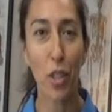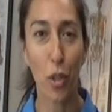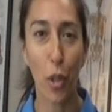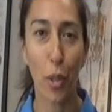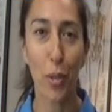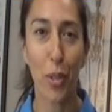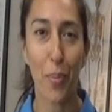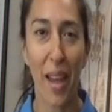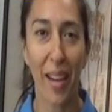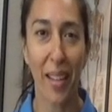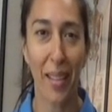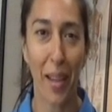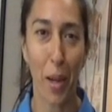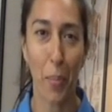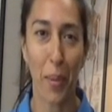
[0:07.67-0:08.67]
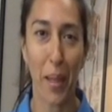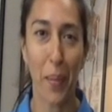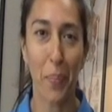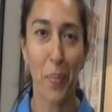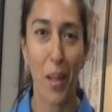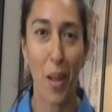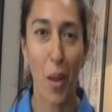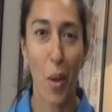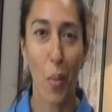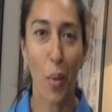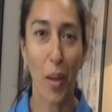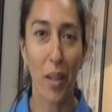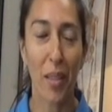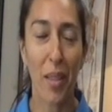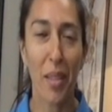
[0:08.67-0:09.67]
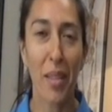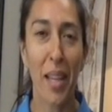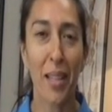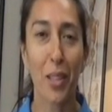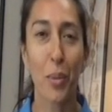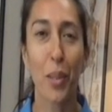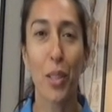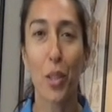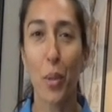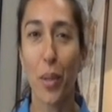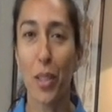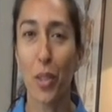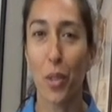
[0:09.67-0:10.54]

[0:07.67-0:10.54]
neurosomatic therapy. One of the things we do as